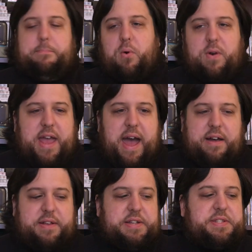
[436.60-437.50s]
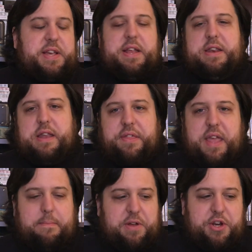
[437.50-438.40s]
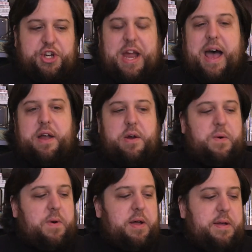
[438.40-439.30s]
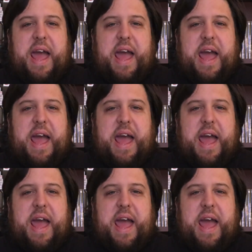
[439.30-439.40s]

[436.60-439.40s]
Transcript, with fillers: Borealis, Nothing But a Shadow,